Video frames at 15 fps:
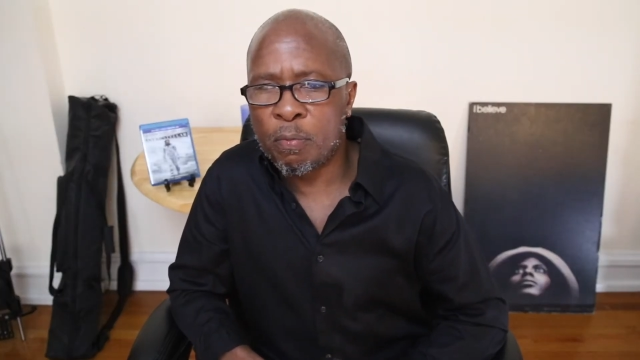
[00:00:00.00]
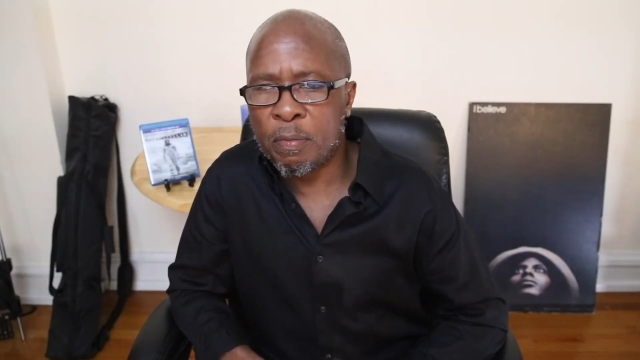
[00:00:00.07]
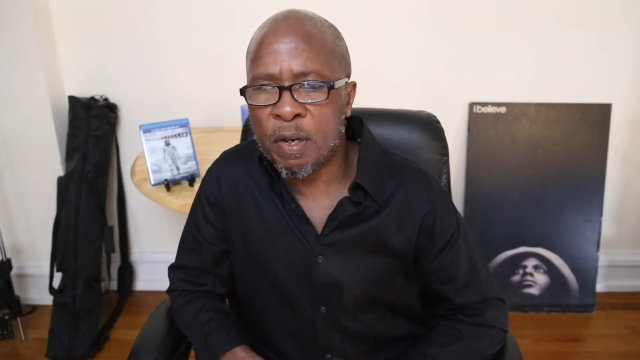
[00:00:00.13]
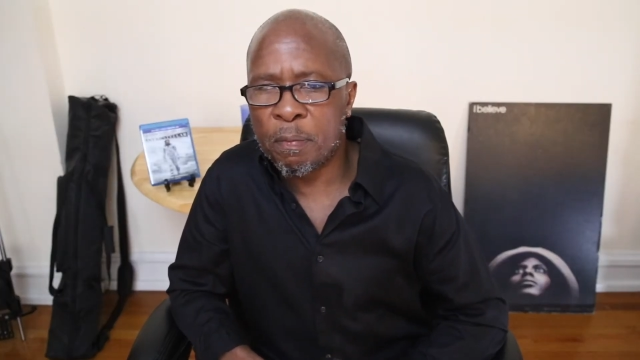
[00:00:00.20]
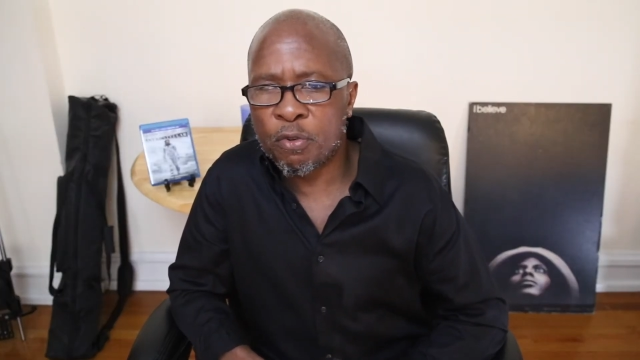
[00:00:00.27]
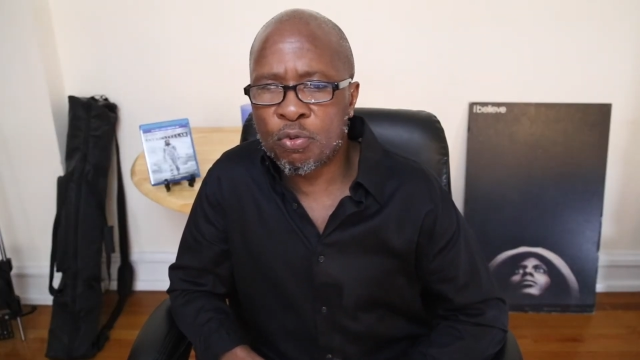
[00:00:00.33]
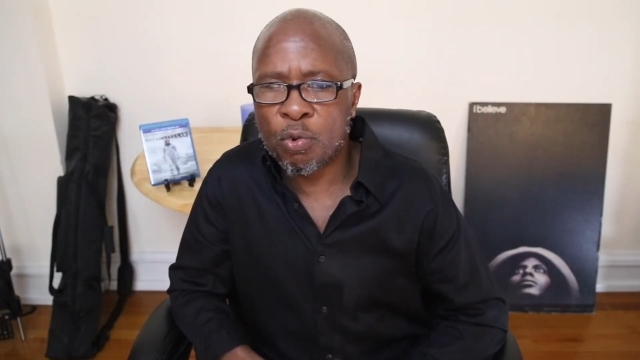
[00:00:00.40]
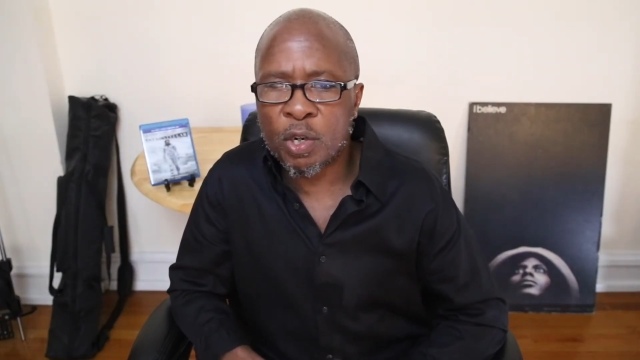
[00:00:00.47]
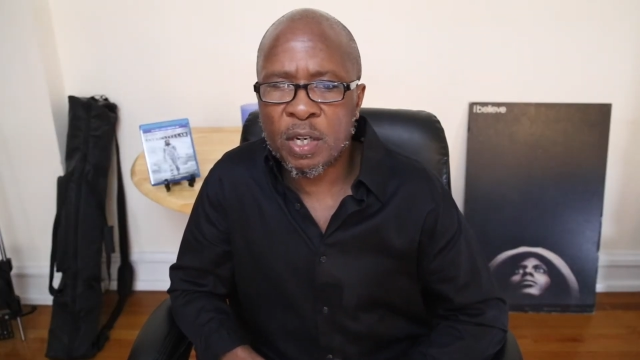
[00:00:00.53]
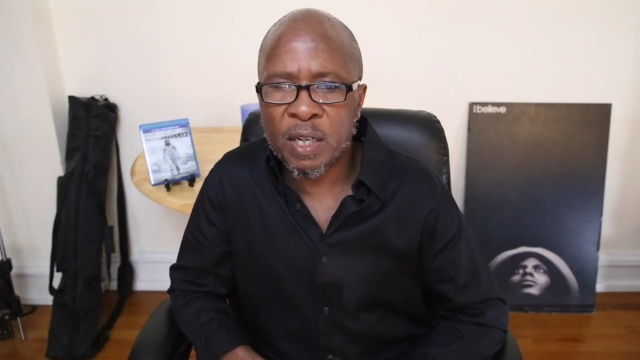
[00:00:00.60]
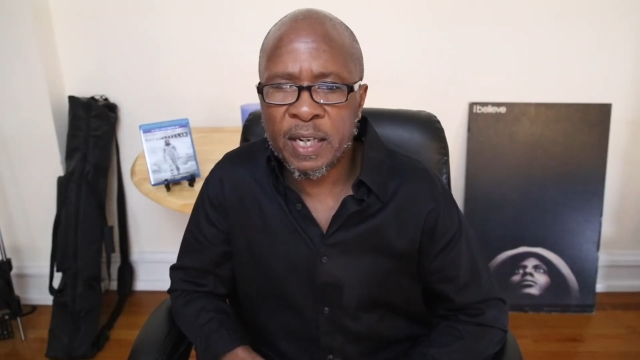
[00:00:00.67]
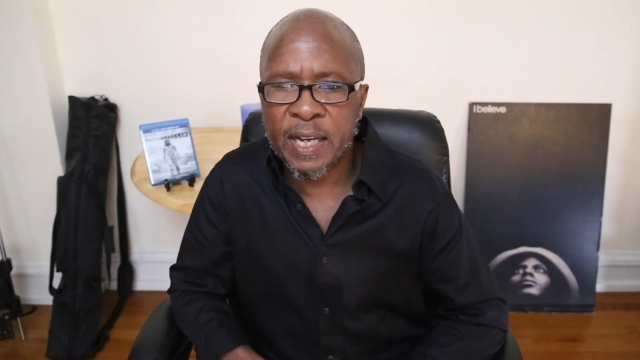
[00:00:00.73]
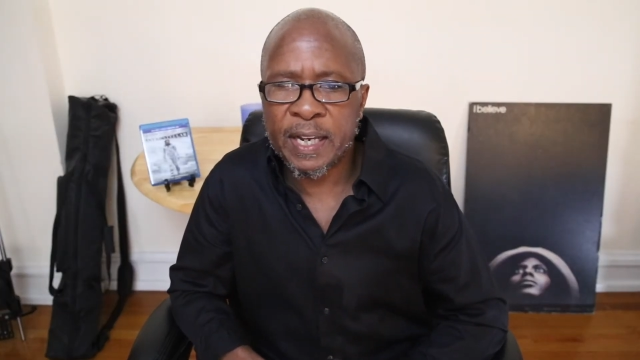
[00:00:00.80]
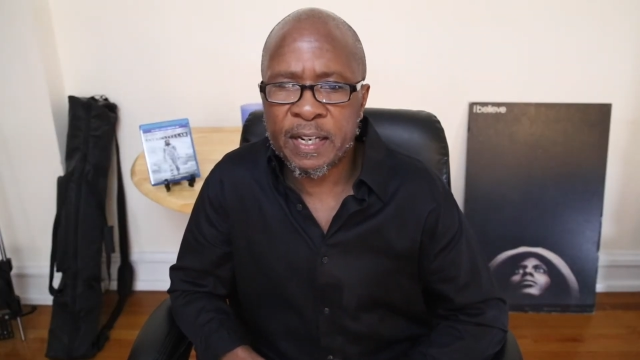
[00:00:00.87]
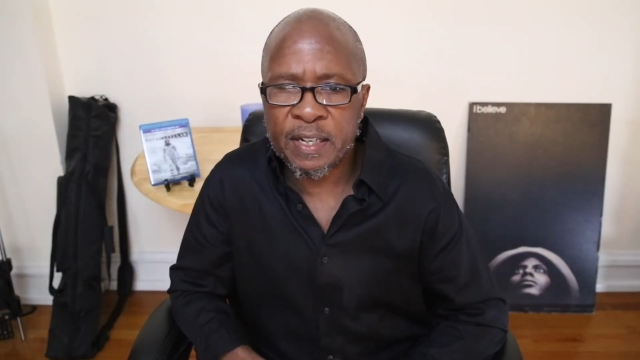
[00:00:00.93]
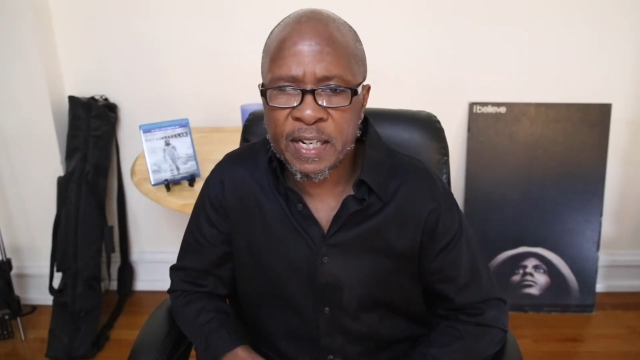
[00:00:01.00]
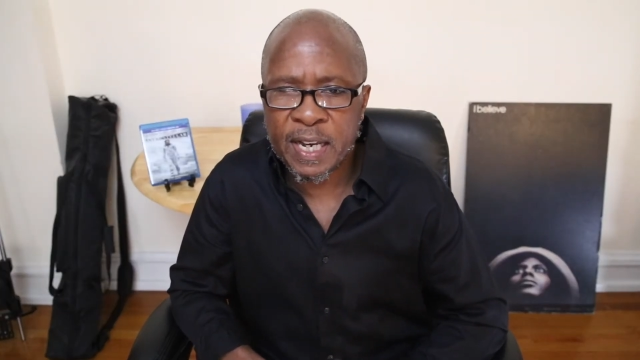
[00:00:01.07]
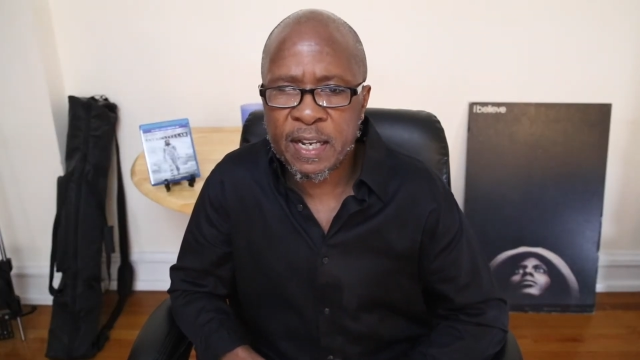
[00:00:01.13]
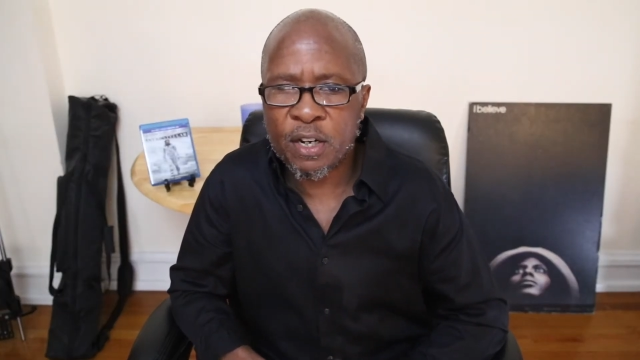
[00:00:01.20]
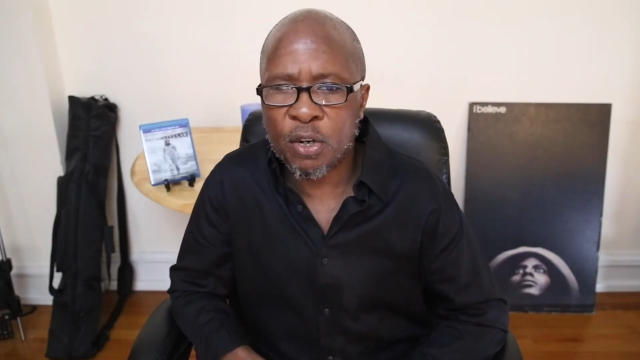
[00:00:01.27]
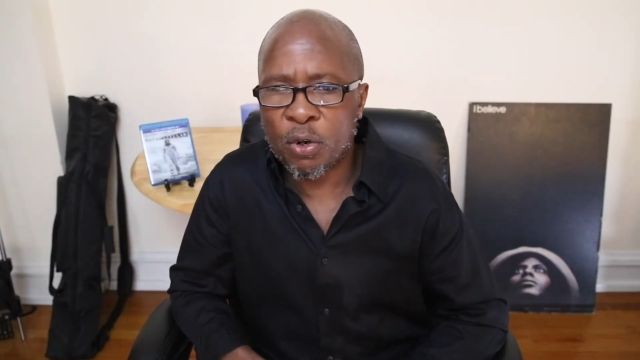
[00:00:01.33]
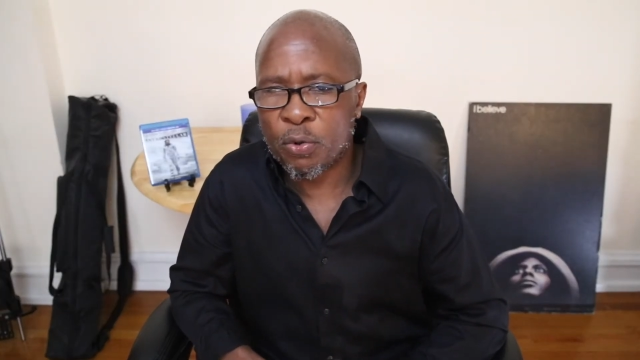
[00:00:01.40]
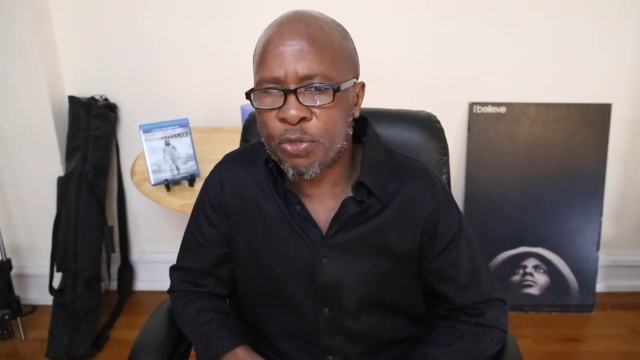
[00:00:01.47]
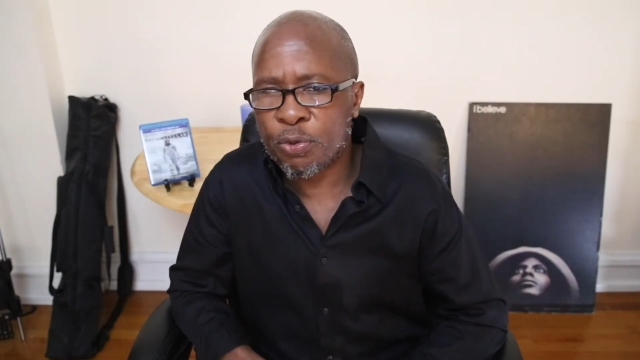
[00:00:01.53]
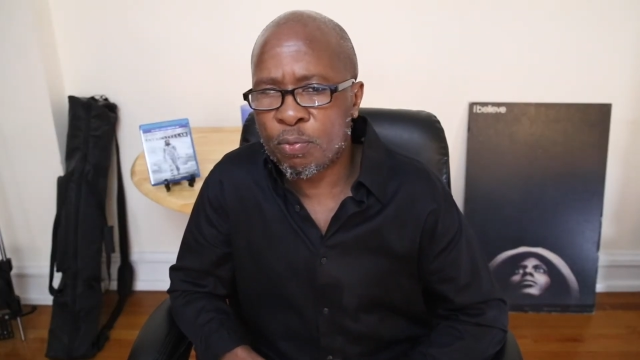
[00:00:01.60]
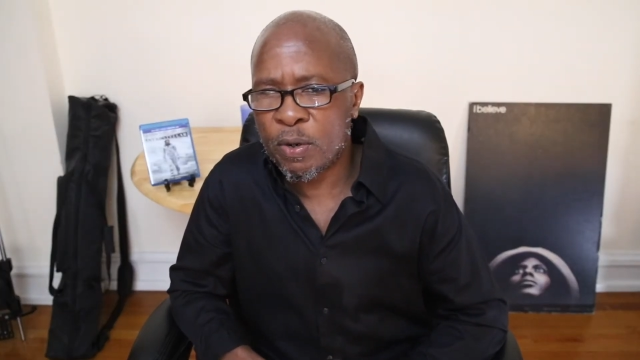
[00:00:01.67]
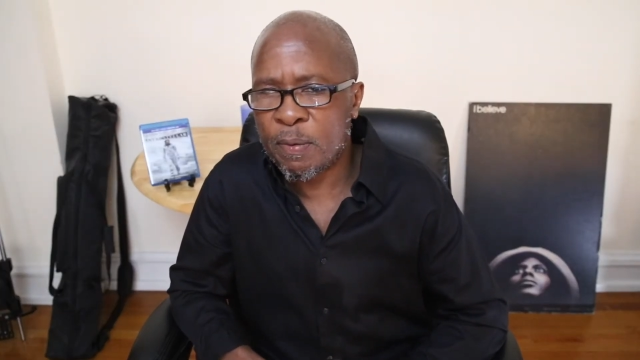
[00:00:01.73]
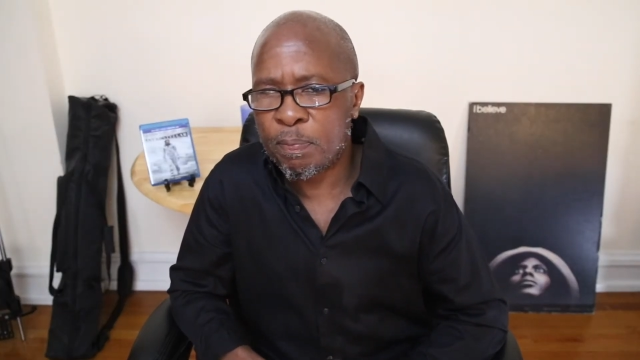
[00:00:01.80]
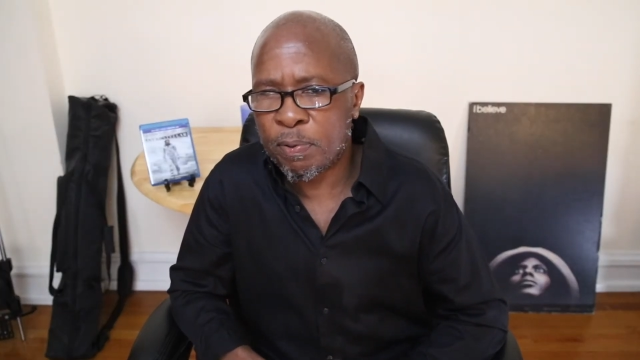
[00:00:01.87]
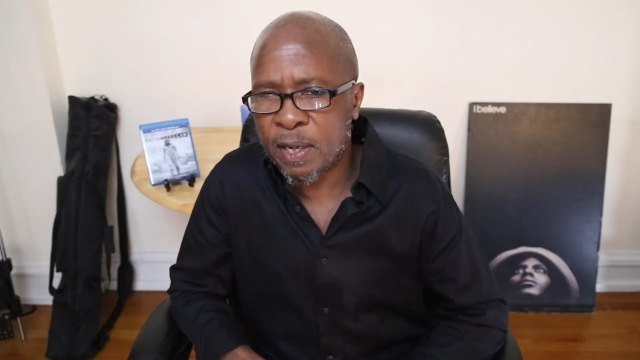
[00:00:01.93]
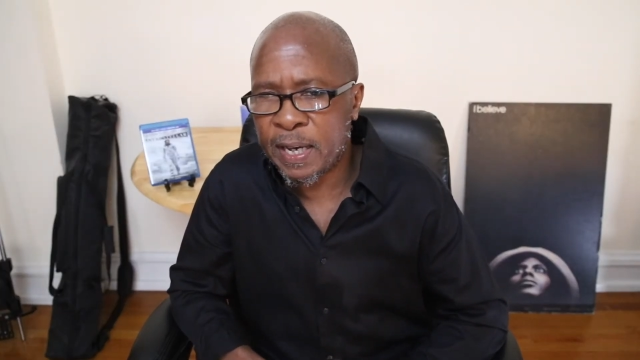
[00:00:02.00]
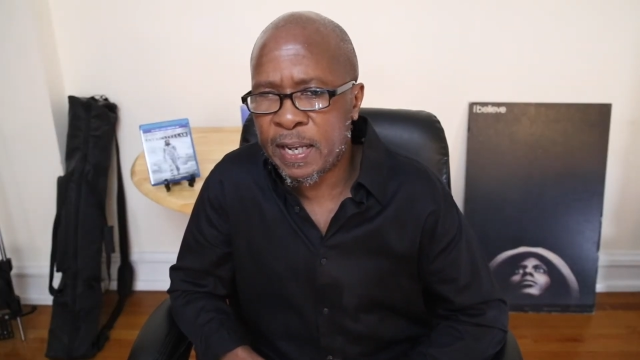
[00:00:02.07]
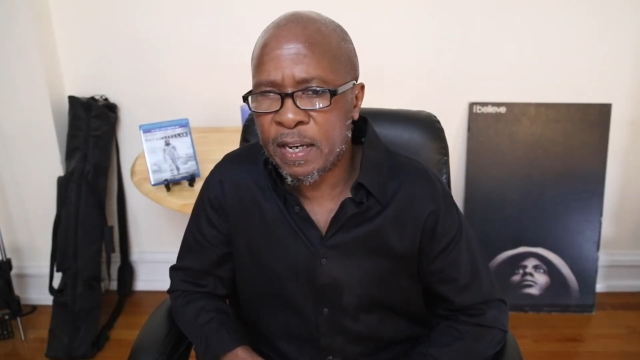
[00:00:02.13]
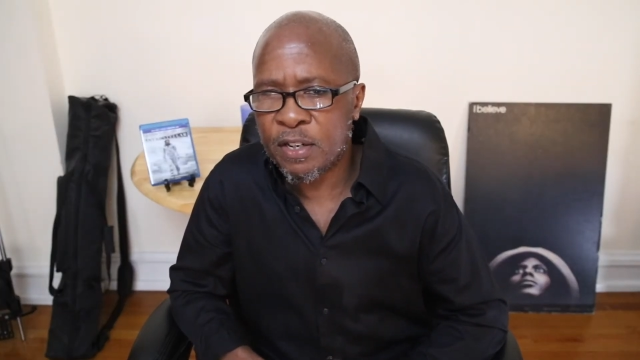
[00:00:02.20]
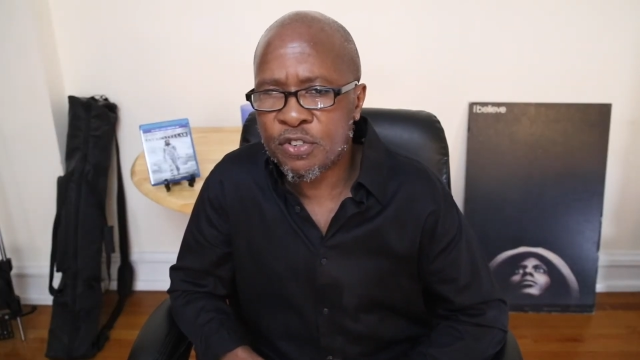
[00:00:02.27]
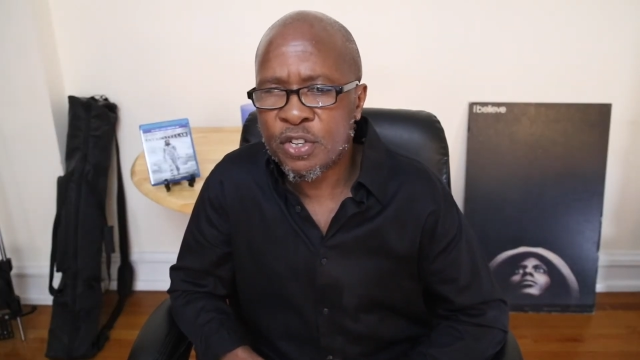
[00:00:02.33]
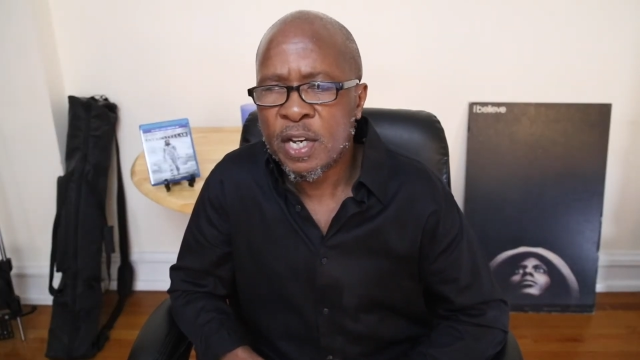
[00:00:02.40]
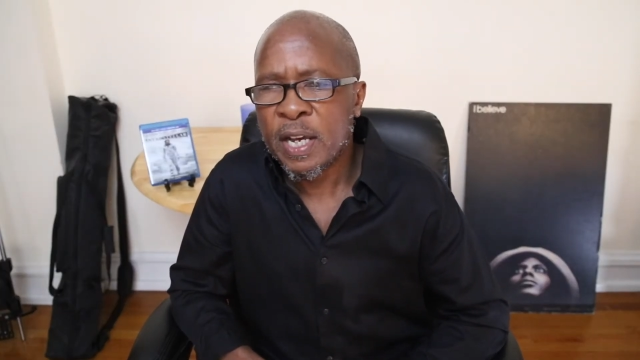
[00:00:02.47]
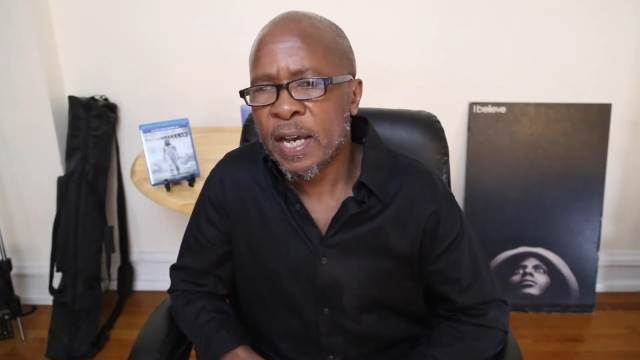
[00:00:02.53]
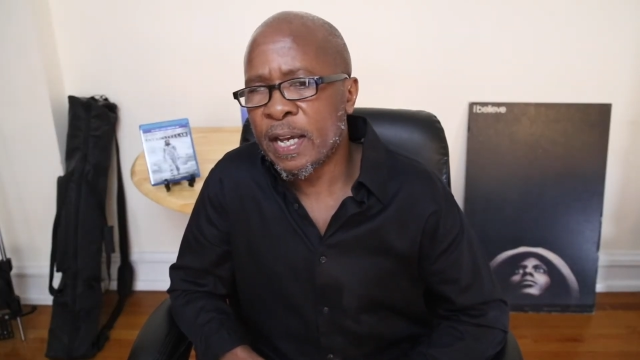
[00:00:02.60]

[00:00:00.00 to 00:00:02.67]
members will collect data on 3 planets